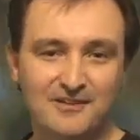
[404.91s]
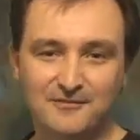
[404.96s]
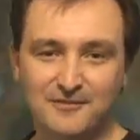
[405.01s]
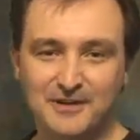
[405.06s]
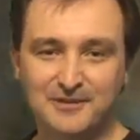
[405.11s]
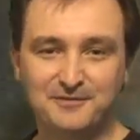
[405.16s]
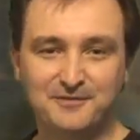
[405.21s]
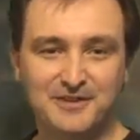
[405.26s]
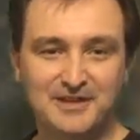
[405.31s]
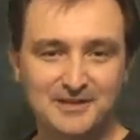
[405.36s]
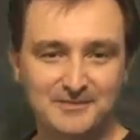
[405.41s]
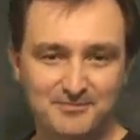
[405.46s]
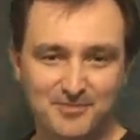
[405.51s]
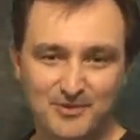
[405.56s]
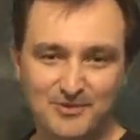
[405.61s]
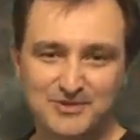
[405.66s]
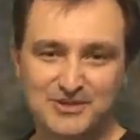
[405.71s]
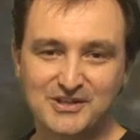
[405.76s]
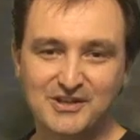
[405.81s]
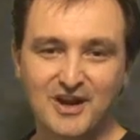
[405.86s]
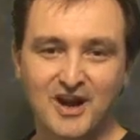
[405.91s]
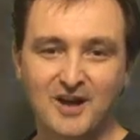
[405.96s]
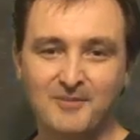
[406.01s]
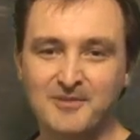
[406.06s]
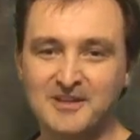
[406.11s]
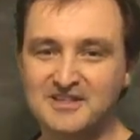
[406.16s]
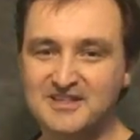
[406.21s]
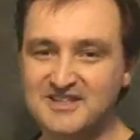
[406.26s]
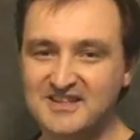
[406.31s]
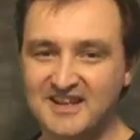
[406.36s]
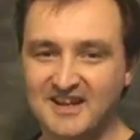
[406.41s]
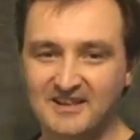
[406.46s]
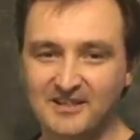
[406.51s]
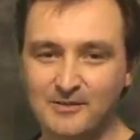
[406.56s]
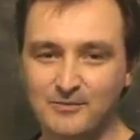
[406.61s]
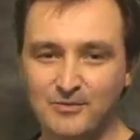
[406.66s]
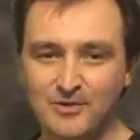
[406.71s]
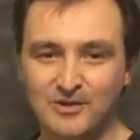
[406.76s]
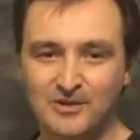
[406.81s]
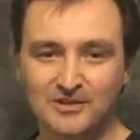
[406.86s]
Feel free to post your comments,
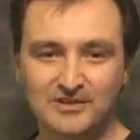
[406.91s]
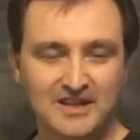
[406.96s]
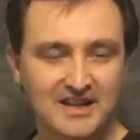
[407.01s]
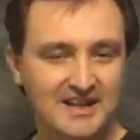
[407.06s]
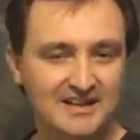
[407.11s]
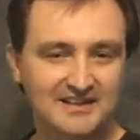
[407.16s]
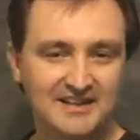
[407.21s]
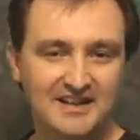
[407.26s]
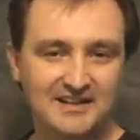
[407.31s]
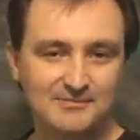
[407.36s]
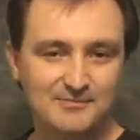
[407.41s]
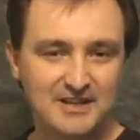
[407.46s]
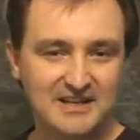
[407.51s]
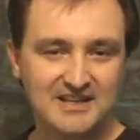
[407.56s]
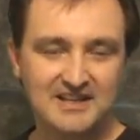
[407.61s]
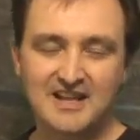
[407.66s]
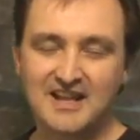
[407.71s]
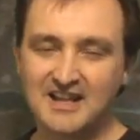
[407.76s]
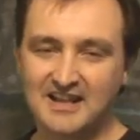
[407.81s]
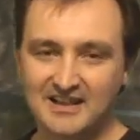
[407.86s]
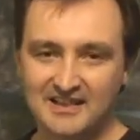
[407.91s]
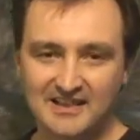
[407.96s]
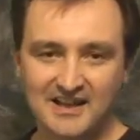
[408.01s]
tell the world, tell me.